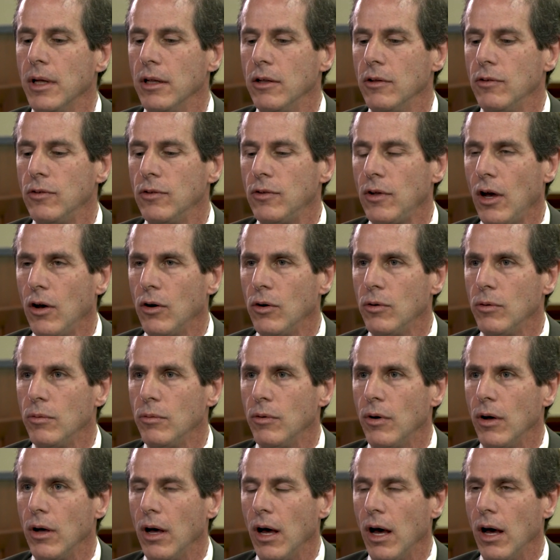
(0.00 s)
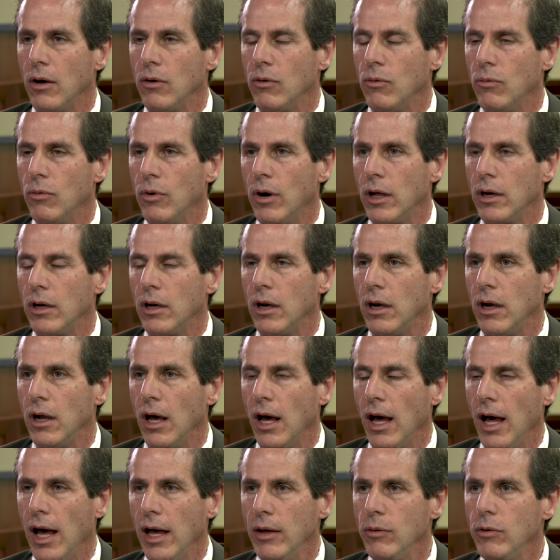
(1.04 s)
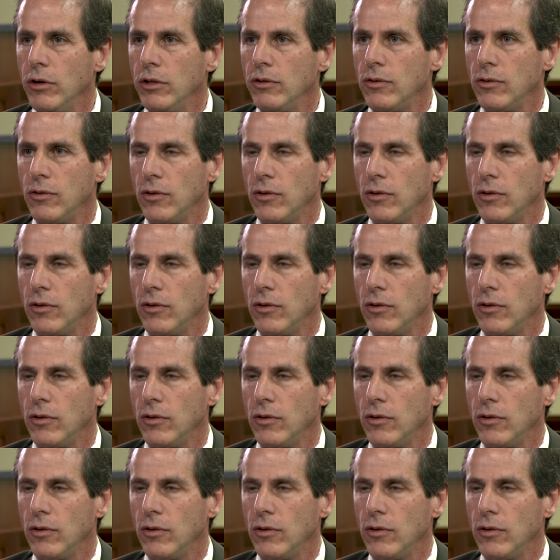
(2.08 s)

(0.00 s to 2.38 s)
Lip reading: So what I would